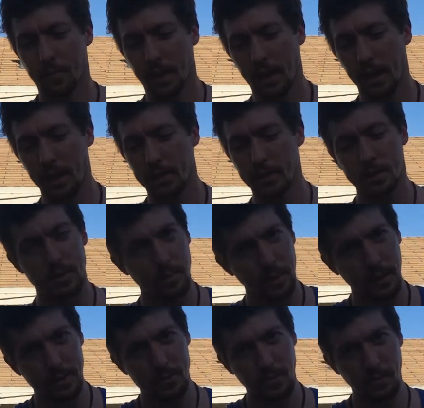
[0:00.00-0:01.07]
And it's just a
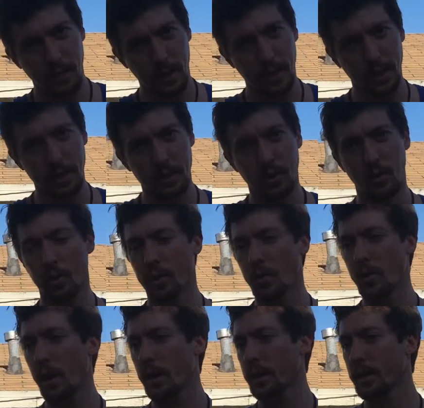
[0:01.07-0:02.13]
peace of mind knowing you're not